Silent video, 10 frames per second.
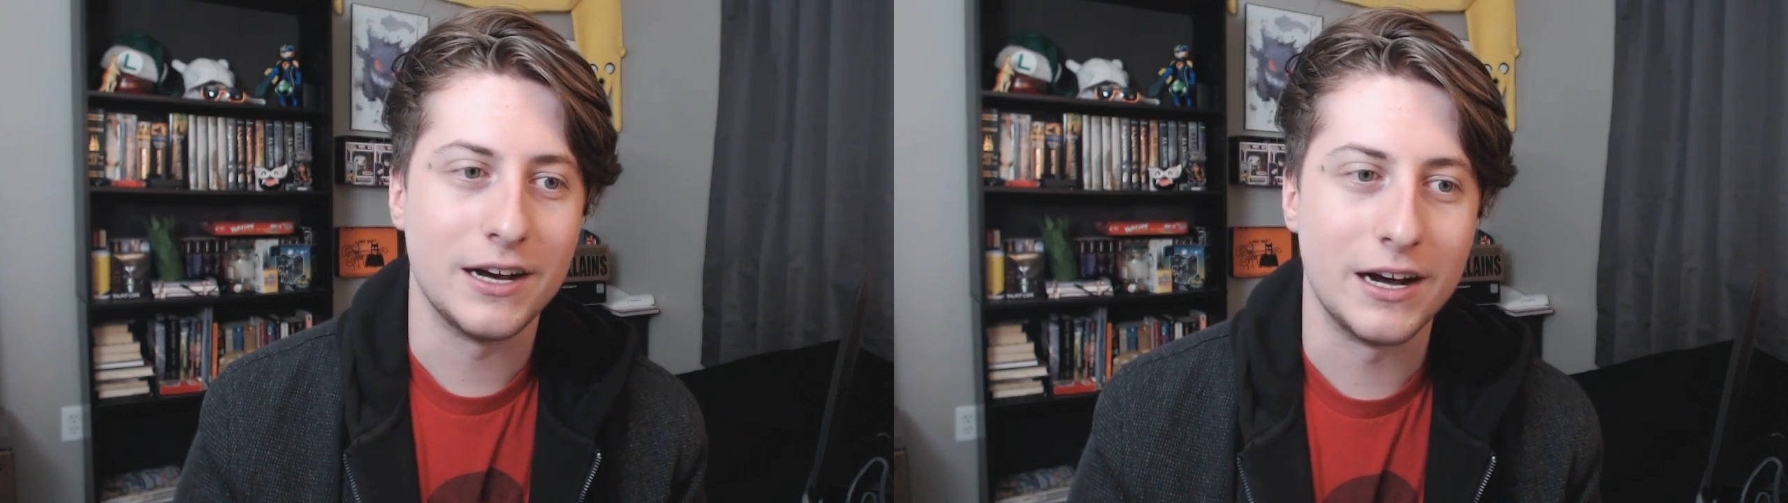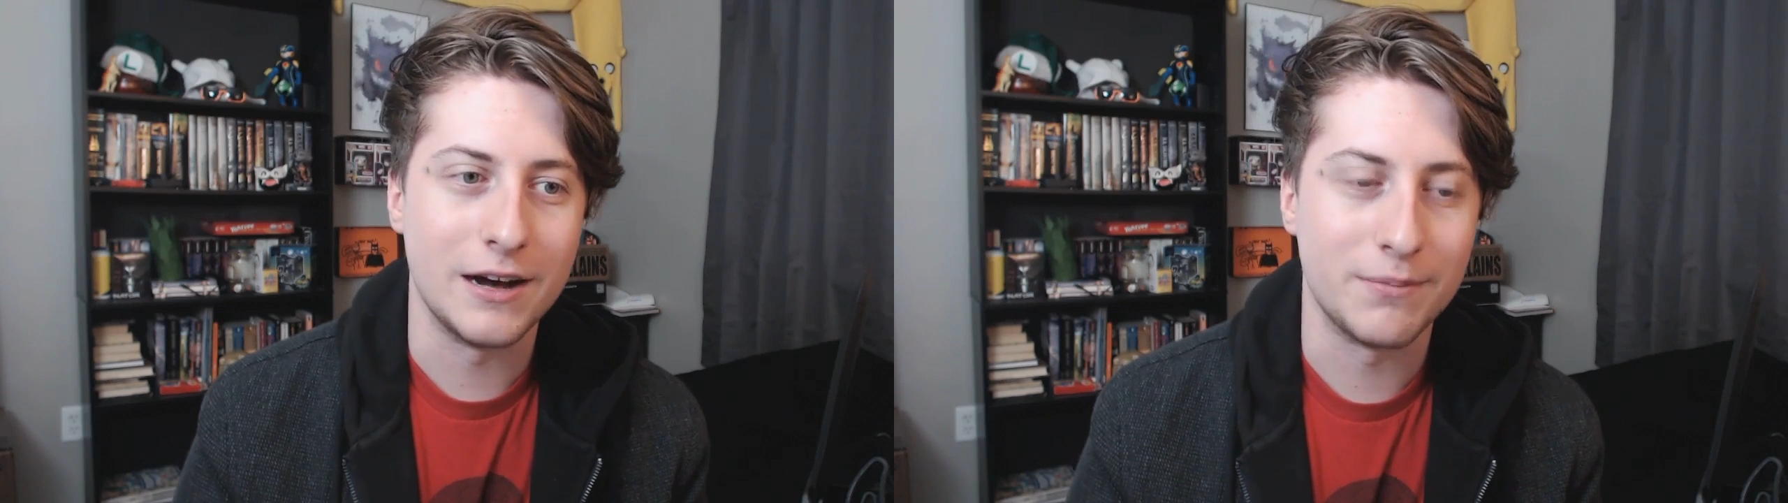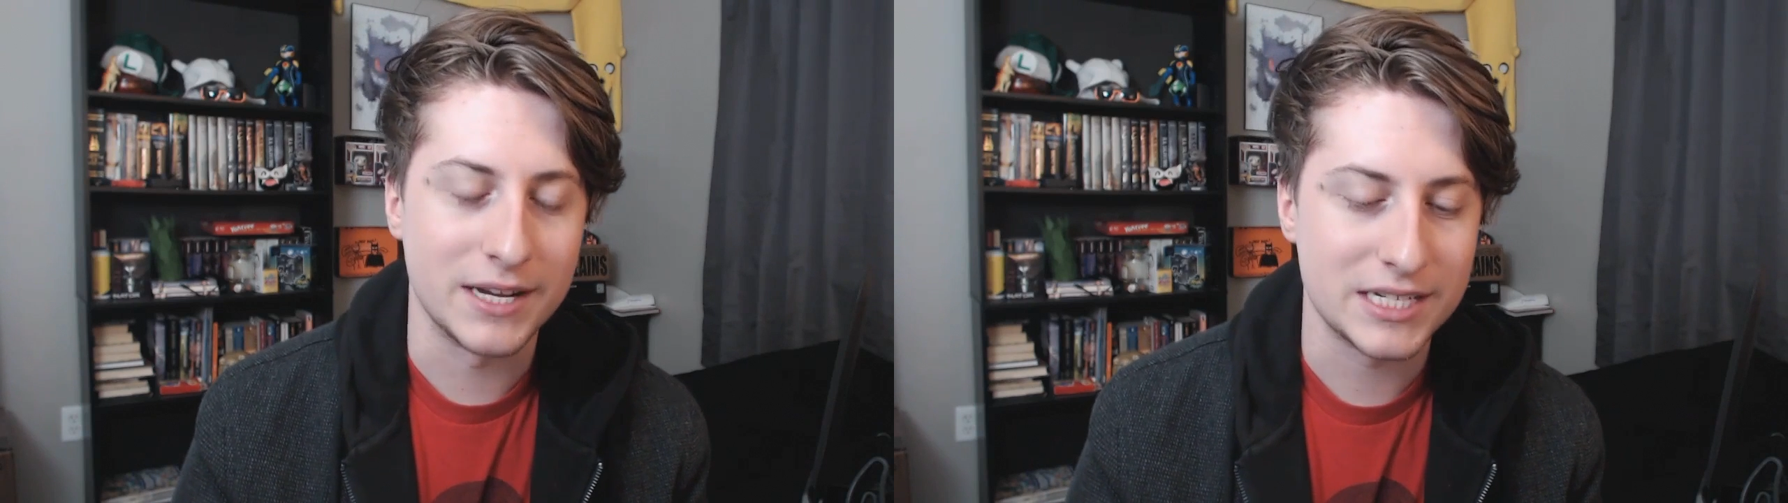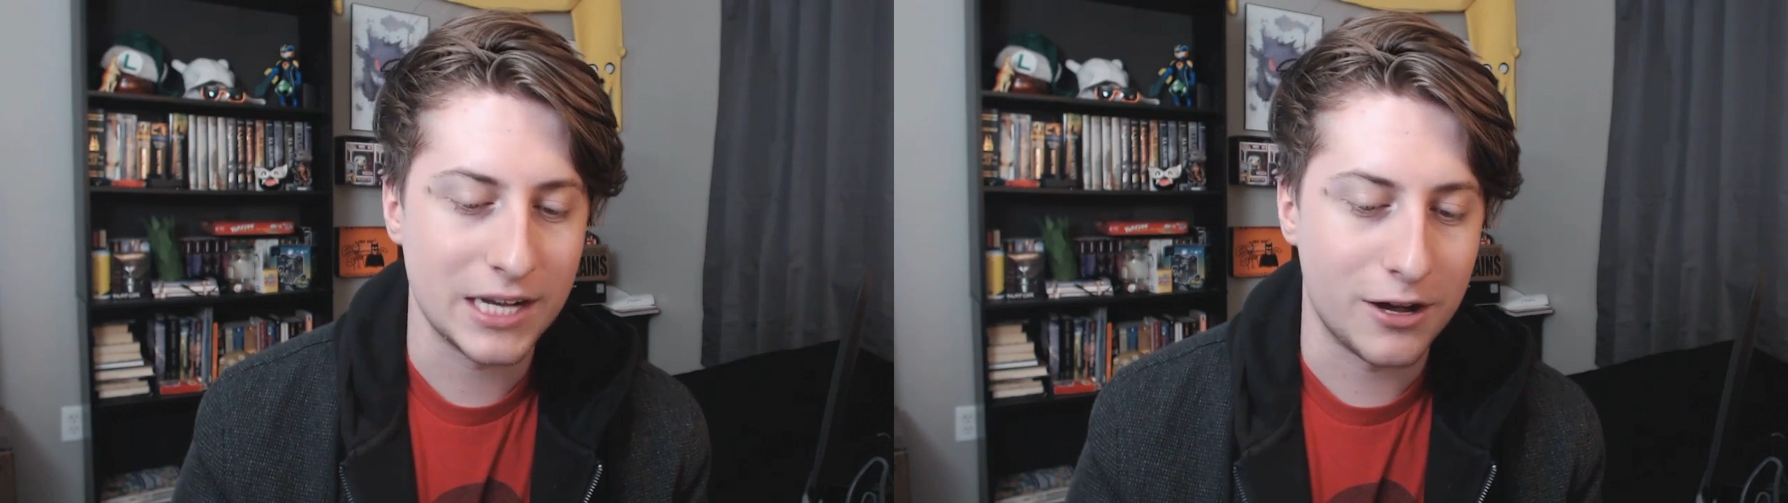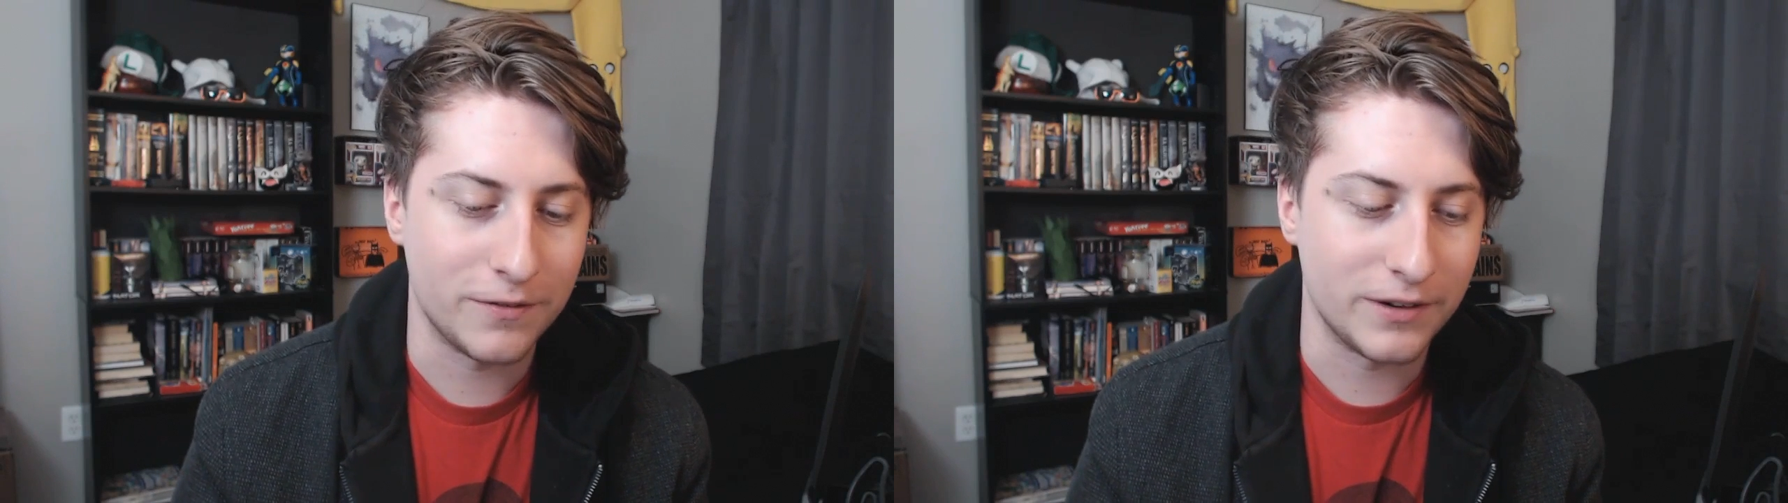of
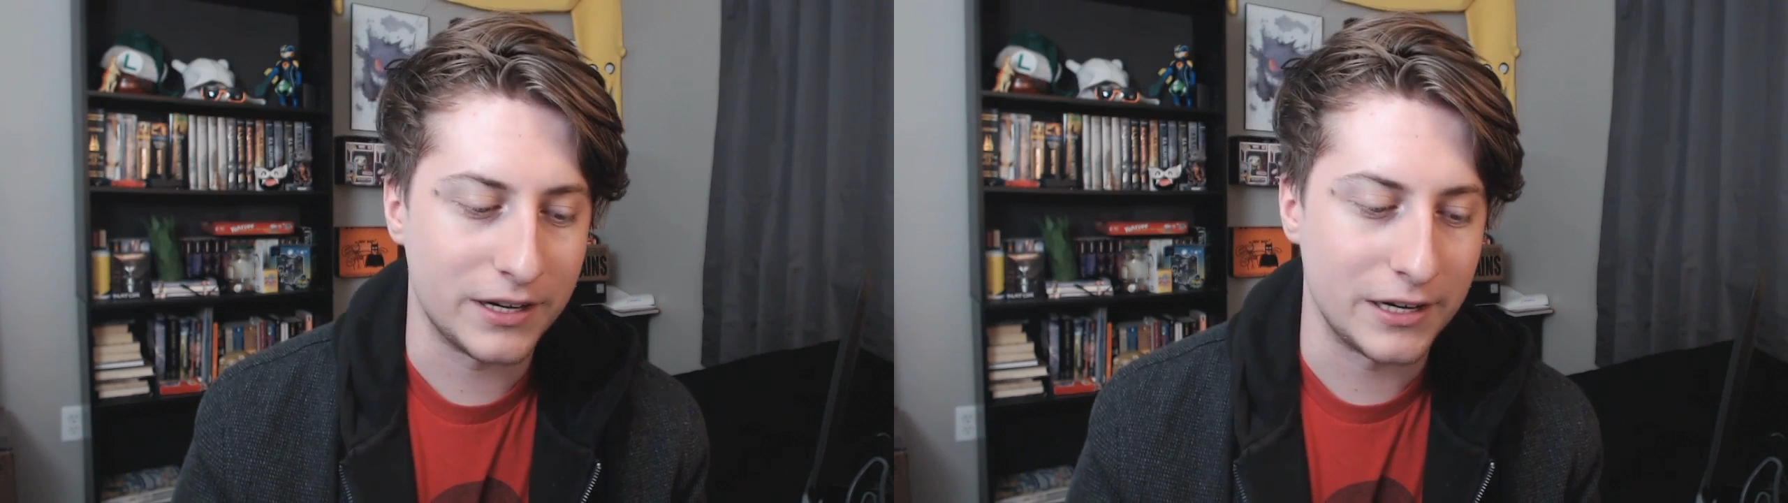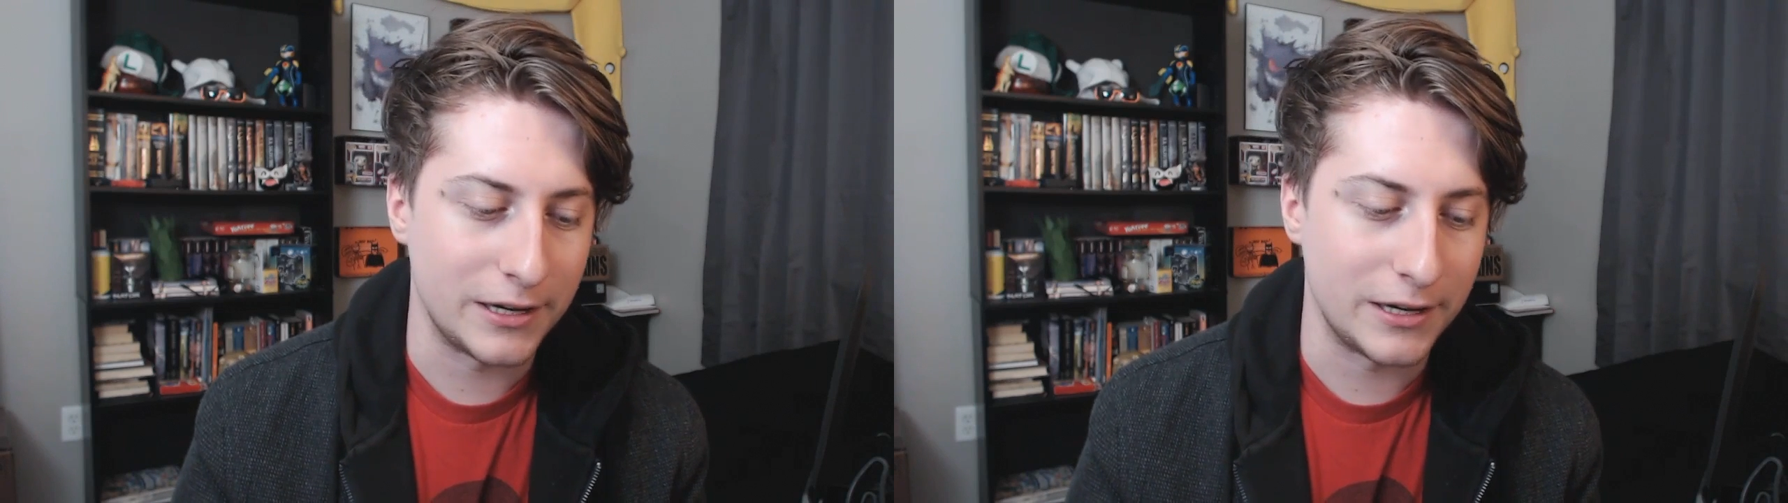myself, and